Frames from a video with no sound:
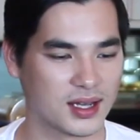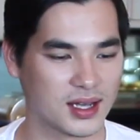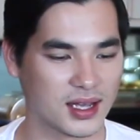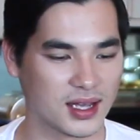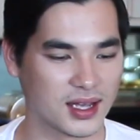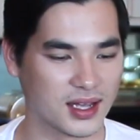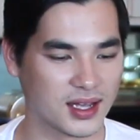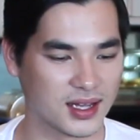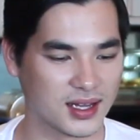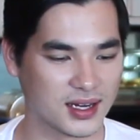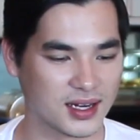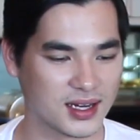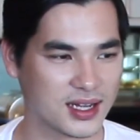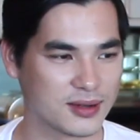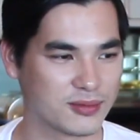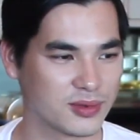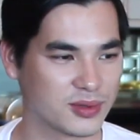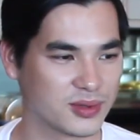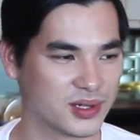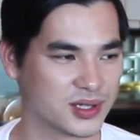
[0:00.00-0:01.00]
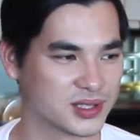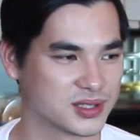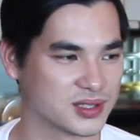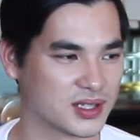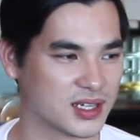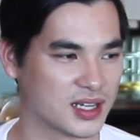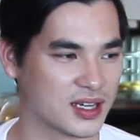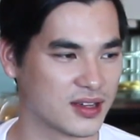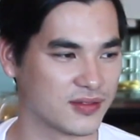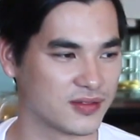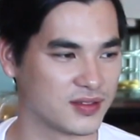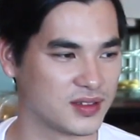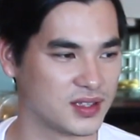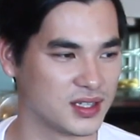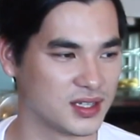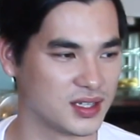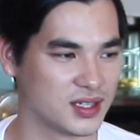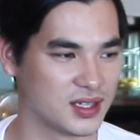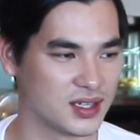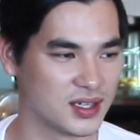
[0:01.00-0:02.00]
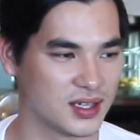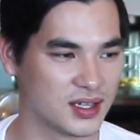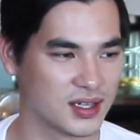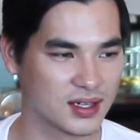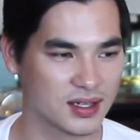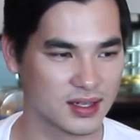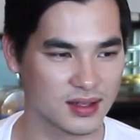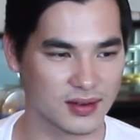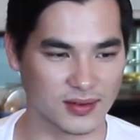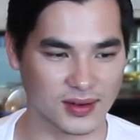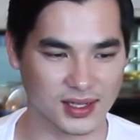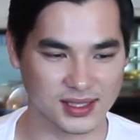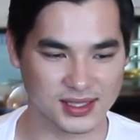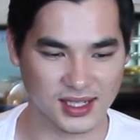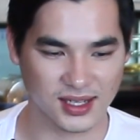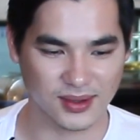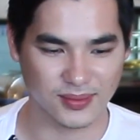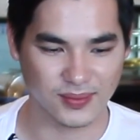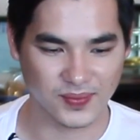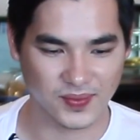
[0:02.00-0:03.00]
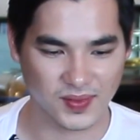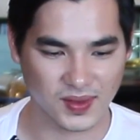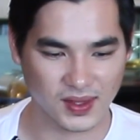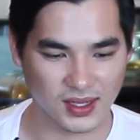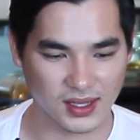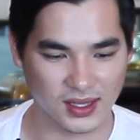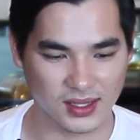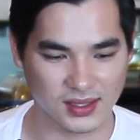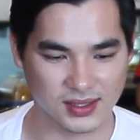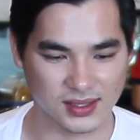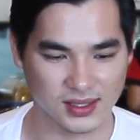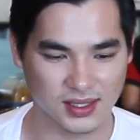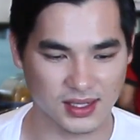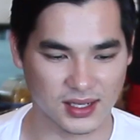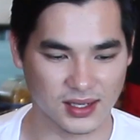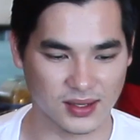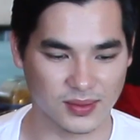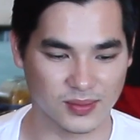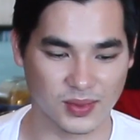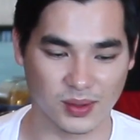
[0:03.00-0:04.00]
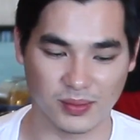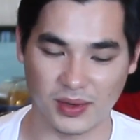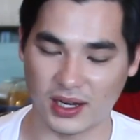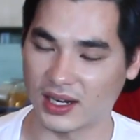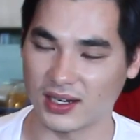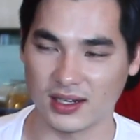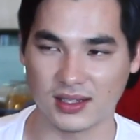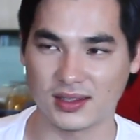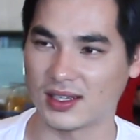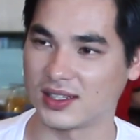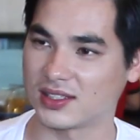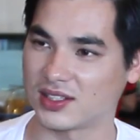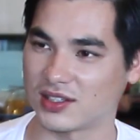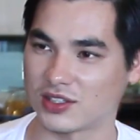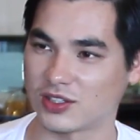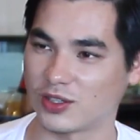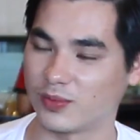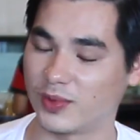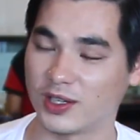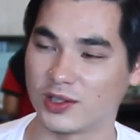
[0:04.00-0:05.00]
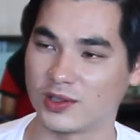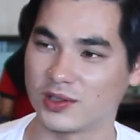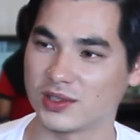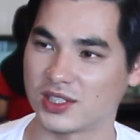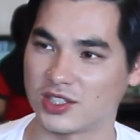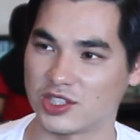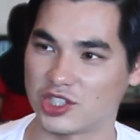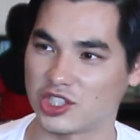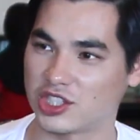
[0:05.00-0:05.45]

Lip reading: And then we will also have the rasam. It's, among other things, there's tomatoes, there's